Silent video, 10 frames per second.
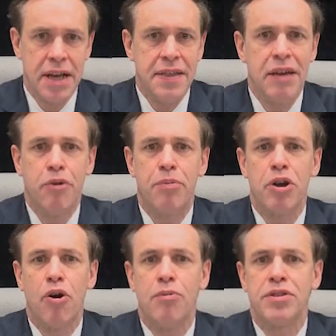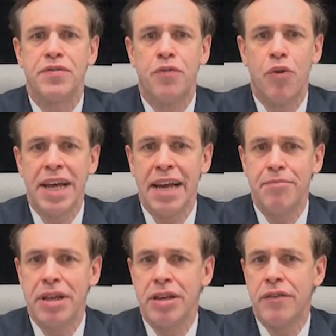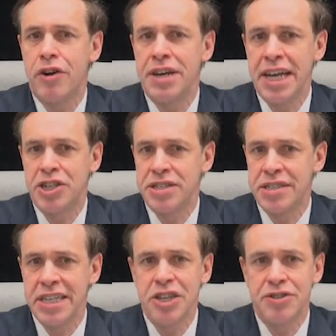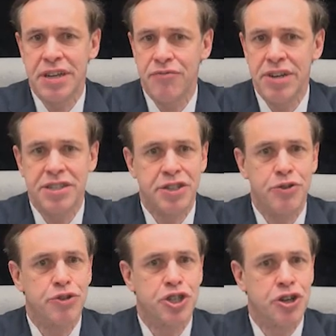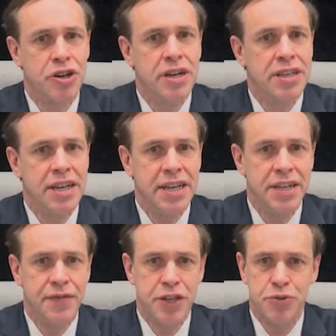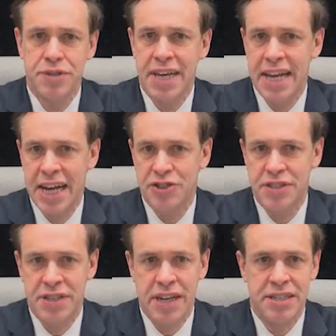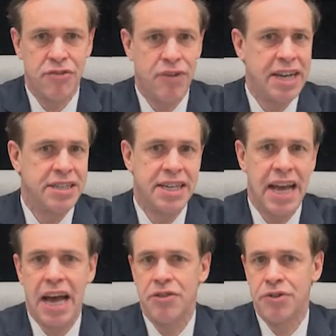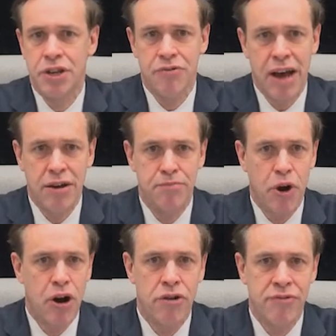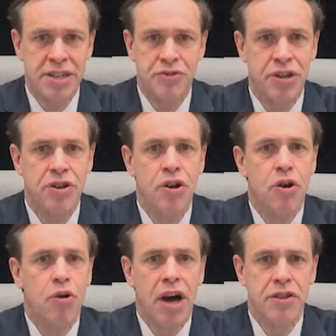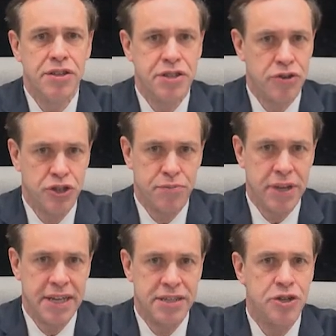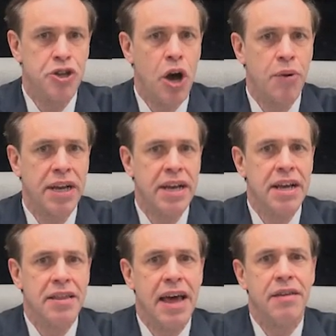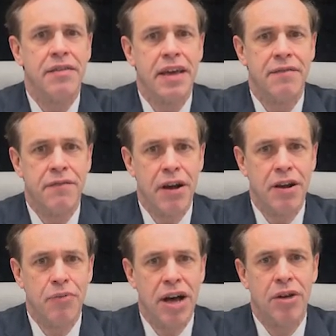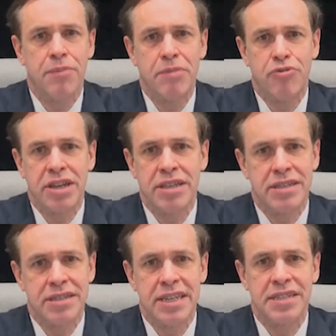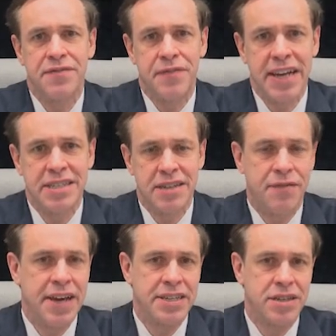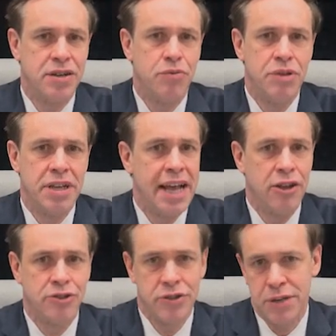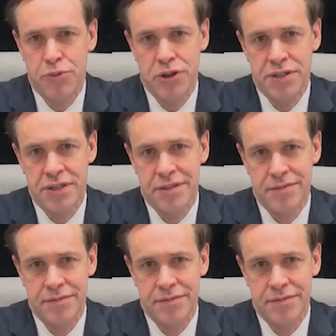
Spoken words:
They will put almost 48 million of our nation's seniors at risk to ensure that individuals can exercise their right to gather in a crowded bar, restaurant, or other social place, knowing that they very well may bring the disease face to face with an elderly person.